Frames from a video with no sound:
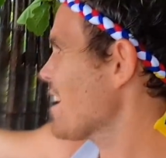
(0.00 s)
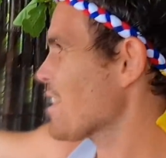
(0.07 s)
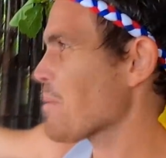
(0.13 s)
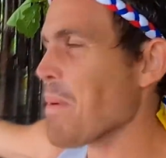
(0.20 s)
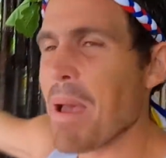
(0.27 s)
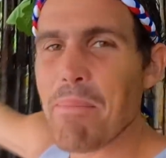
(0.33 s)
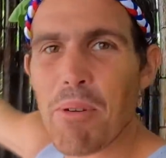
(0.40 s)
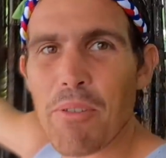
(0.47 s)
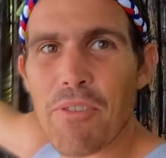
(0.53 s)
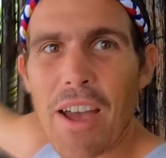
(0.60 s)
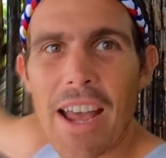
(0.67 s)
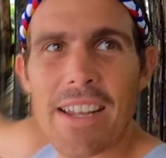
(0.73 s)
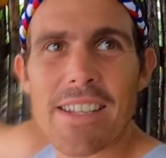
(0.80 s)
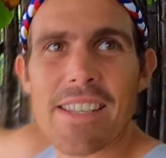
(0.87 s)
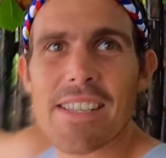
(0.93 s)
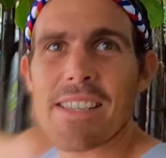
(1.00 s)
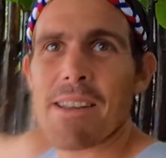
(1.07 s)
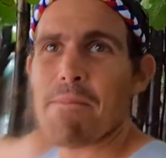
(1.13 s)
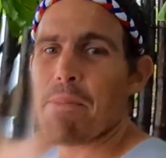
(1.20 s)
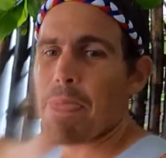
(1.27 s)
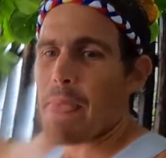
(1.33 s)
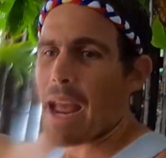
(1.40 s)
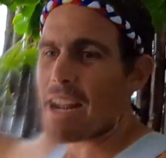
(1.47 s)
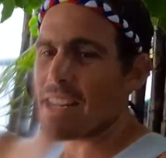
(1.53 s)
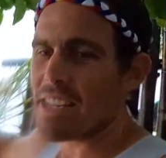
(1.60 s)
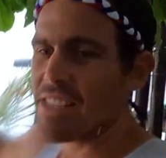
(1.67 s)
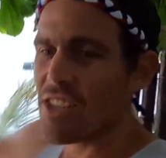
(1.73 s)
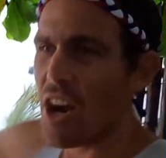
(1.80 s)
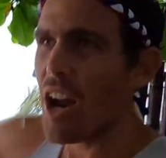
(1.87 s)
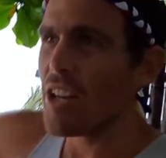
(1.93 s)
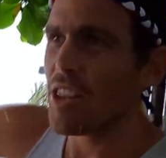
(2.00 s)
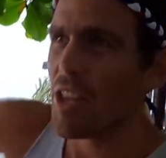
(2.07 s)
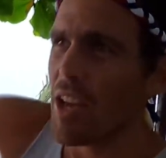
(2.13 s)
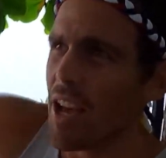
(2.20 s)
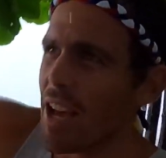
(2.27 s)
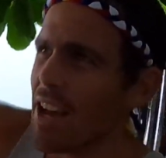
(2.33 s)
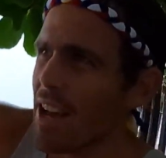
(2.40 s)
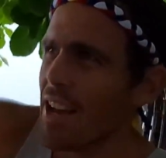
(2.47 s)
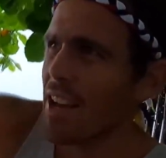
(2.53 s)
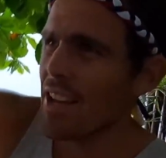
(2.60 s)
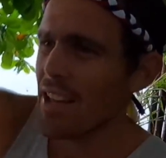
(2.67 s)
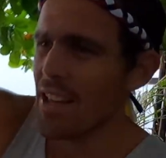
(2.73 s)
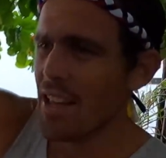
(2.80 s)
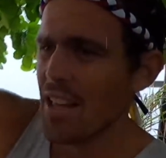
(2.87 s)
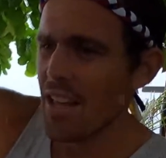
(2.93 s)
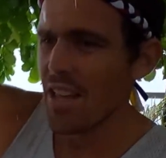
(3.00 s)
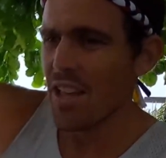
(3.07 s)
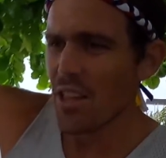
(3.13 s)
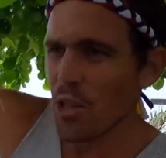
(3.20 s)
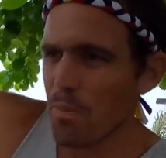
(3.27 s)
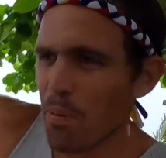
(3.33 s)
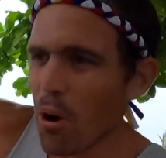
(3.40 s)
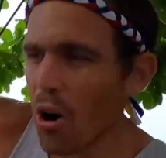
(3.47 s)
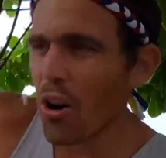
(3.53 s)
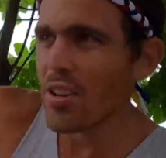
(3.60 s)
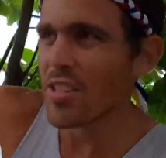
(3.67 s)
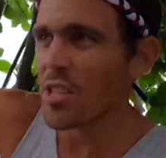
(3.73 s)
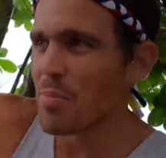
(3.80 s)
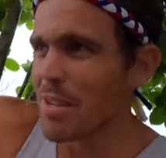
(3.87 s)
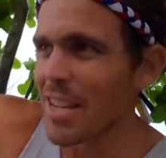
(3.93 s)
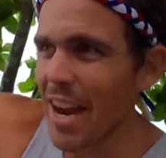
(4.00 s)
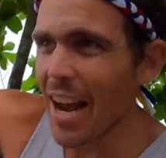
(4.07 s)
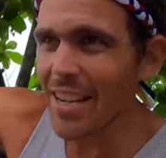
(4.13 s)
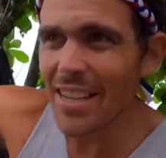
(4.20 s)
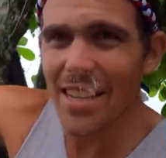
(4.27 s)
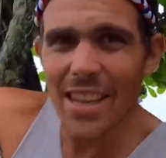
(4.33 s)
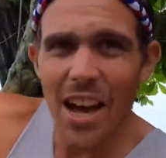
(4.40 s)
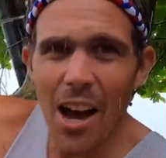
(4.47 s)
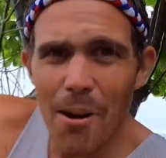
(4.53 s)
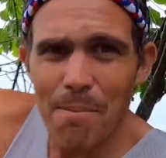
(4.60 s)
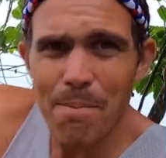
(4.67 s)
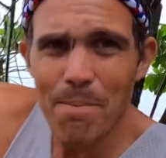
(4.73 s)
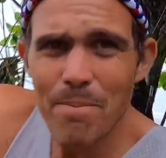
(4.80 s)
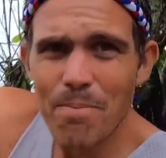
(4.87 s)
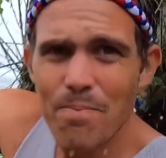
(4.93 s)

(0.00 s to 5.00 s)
the bamboo fence, and he's got the poles, he's been cutting them.